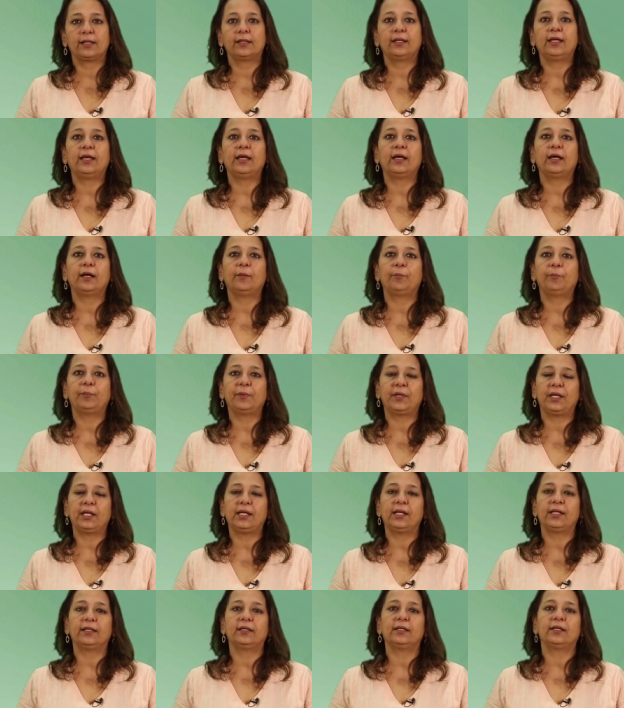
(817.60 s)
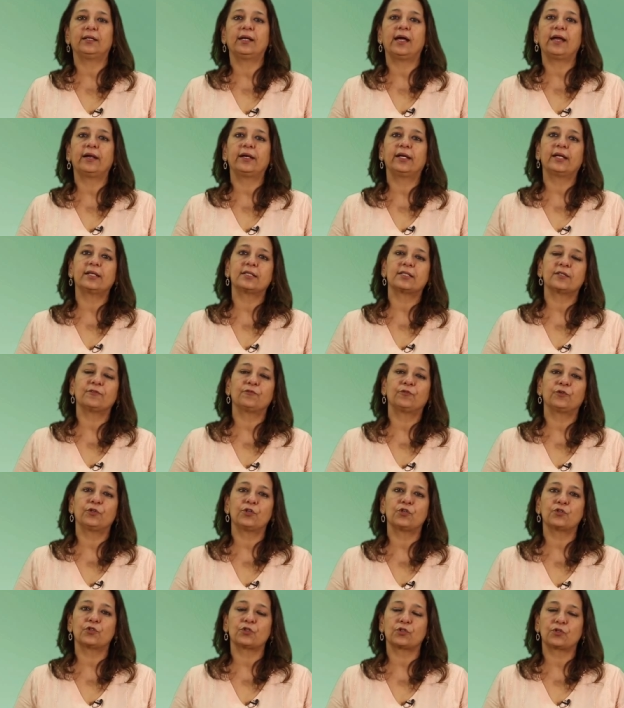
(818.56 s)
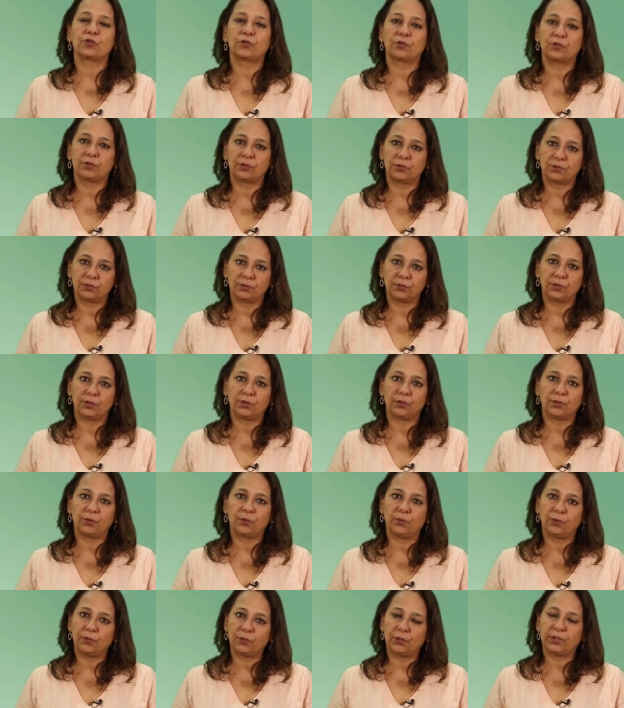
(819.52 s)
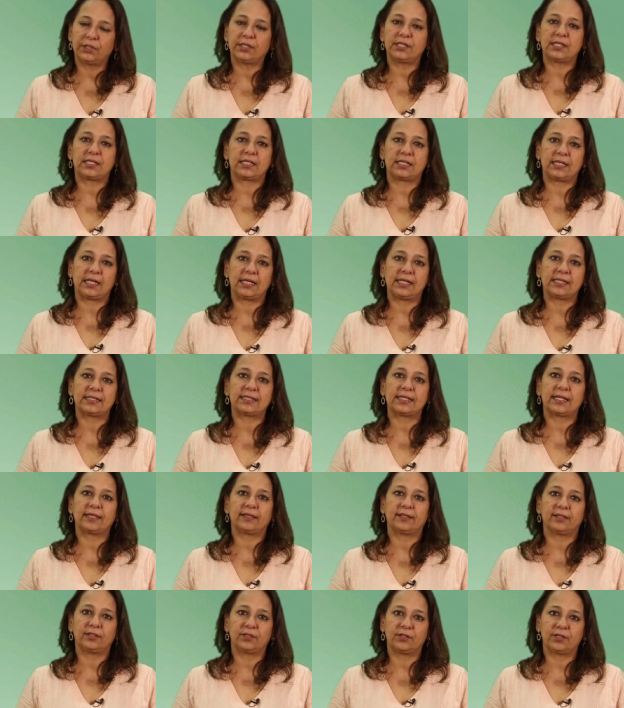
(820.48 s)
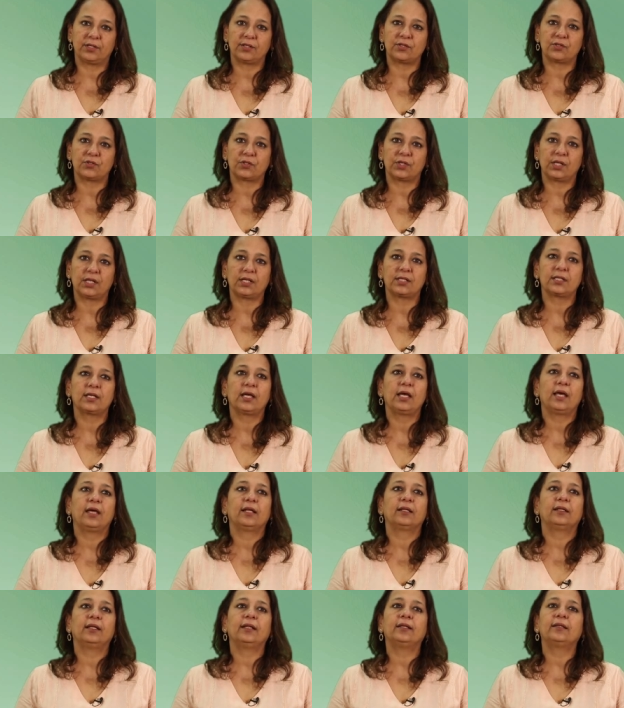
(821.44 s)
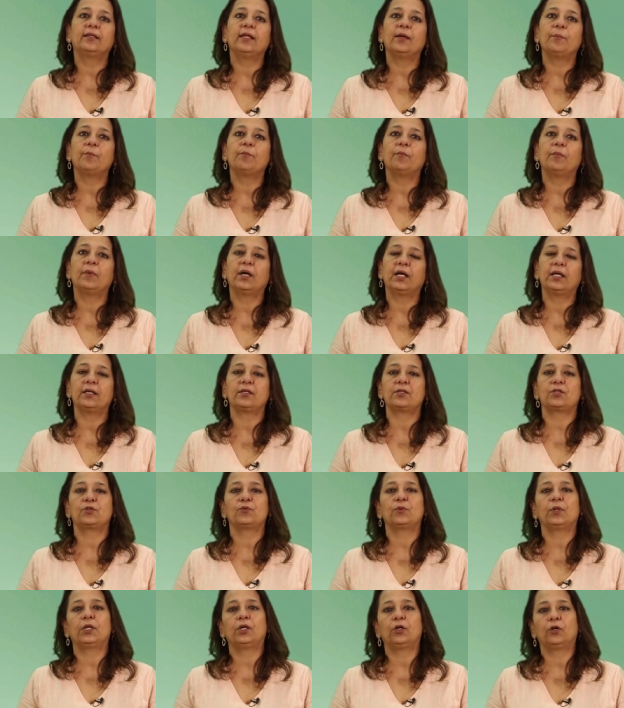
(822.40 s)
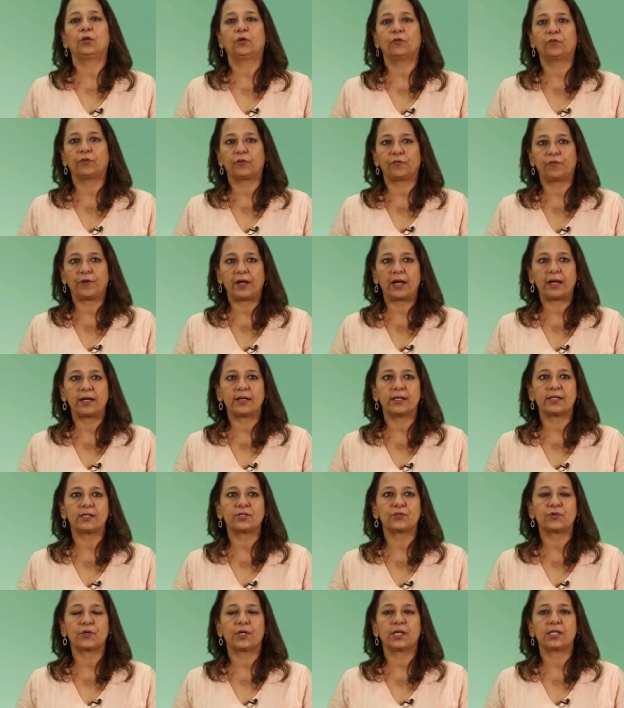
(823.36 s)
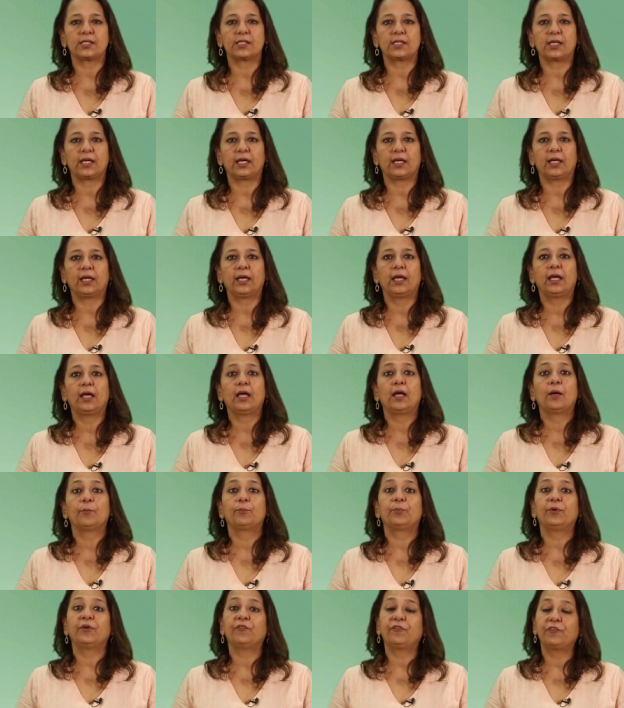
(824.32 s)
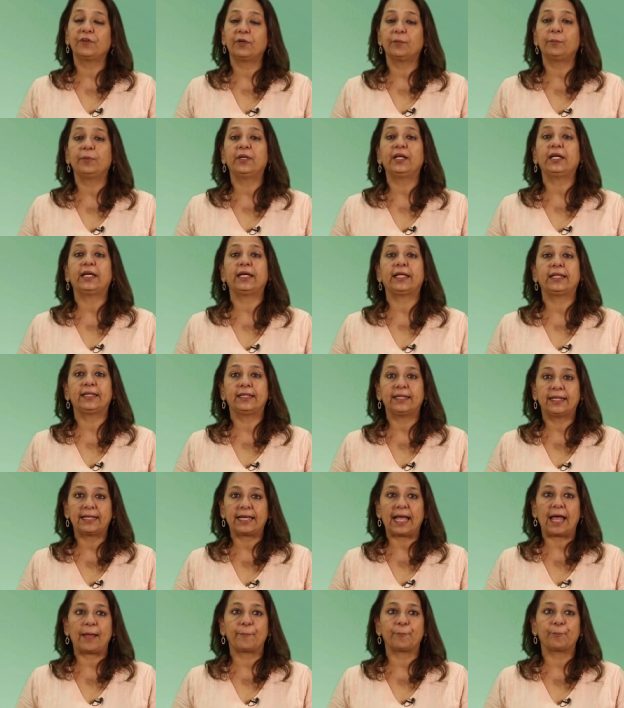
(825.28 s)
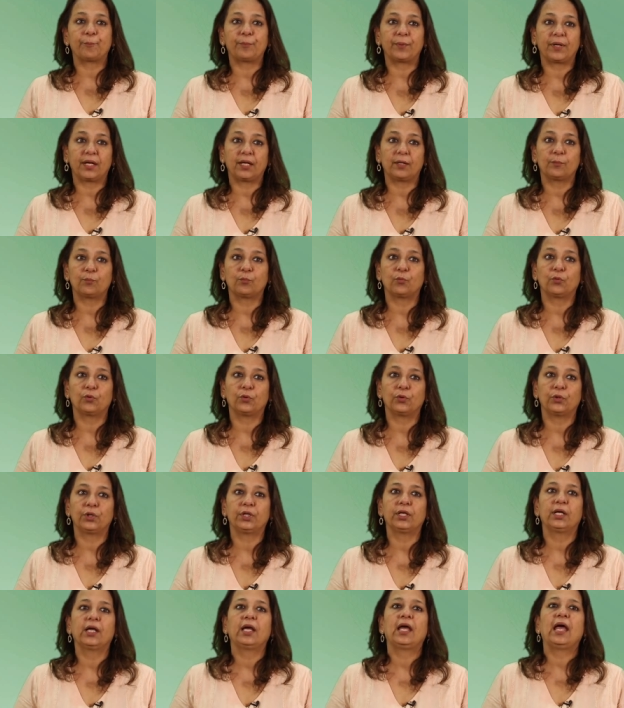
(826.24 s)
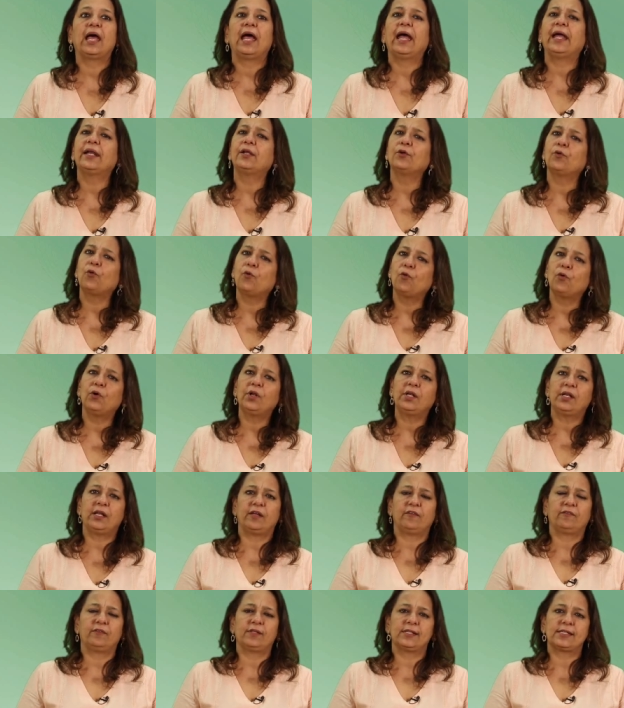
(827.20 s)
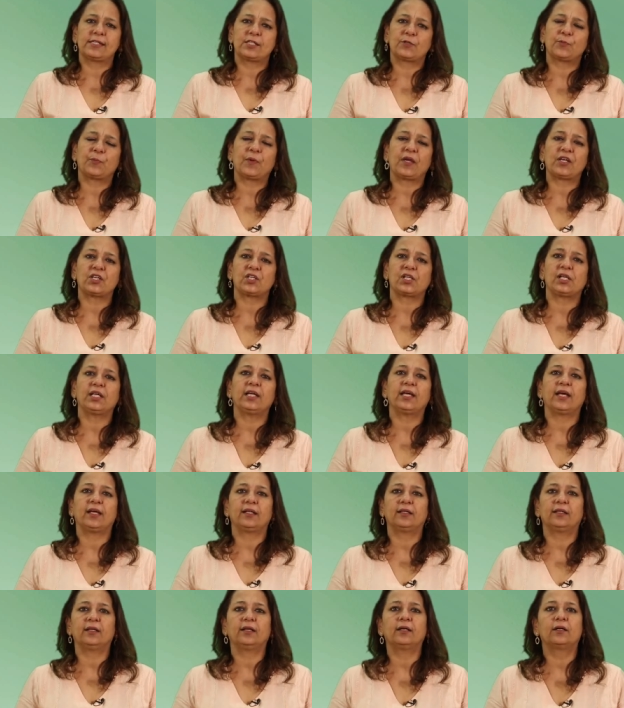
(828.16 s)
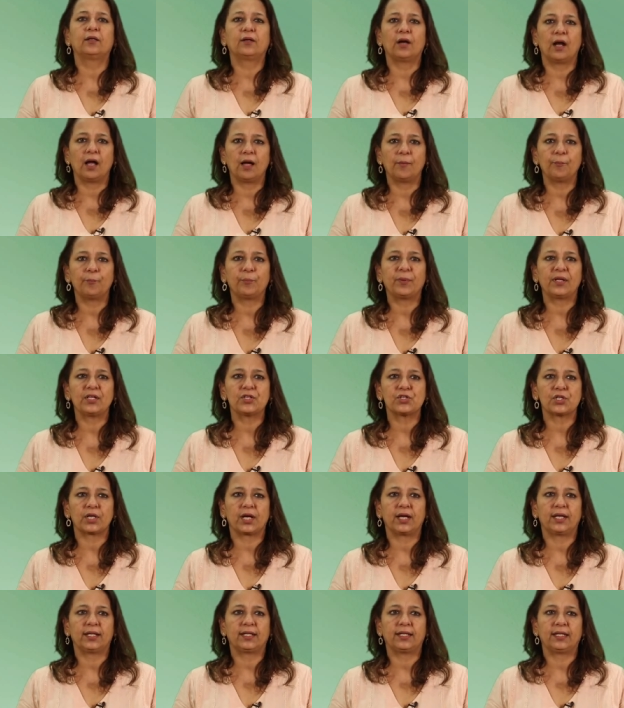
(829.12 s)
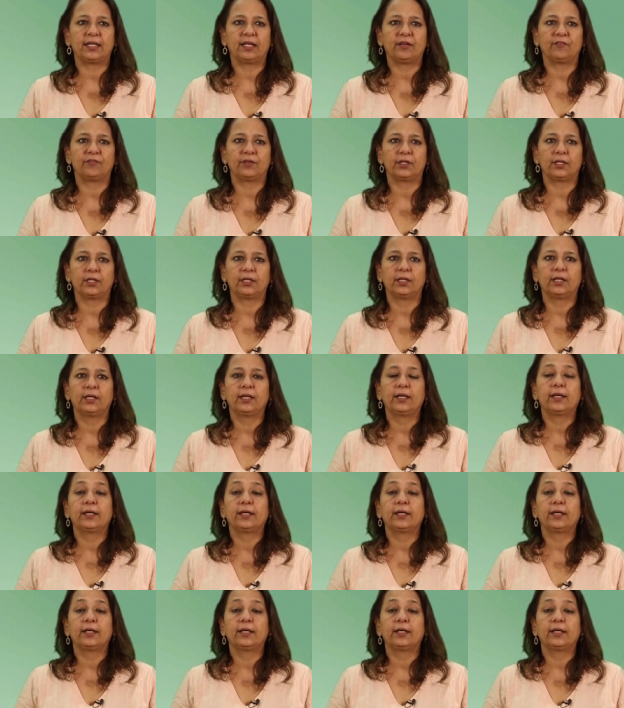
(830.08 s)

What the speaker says: They appeal, and the directive was to all the states and the districts that they must do a lot of awareness raising, preferably in the campaign mode at all levels, especially at the Gram Panchayat level.